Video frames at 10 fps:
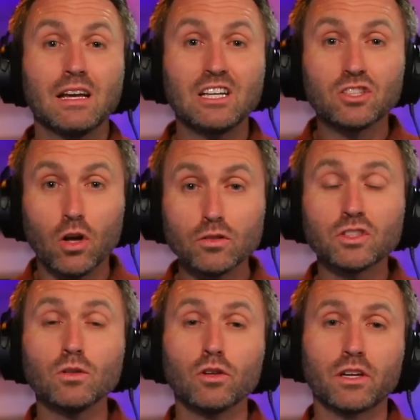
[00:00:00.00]
He's
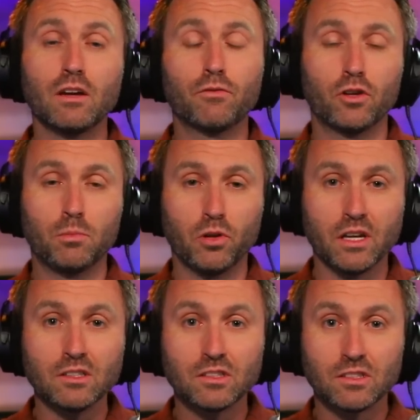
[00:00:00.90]
also looking for a
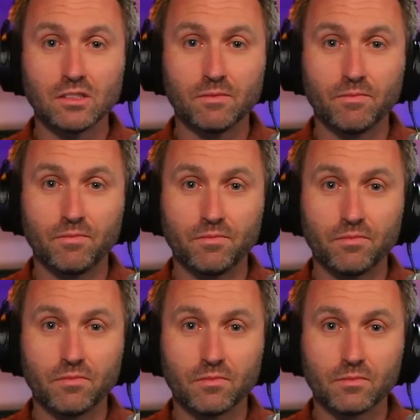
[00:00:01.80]
place
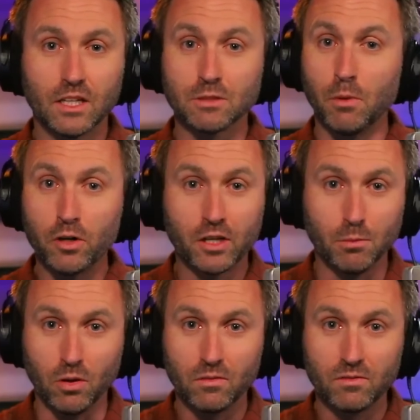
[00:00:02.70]
that's
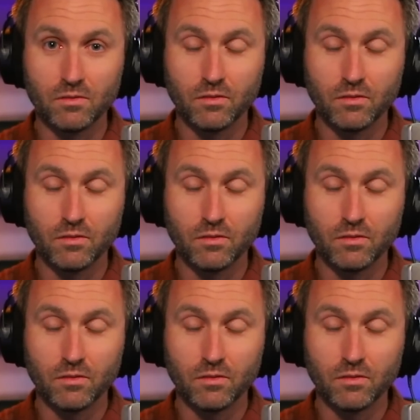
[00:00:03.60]
marketable.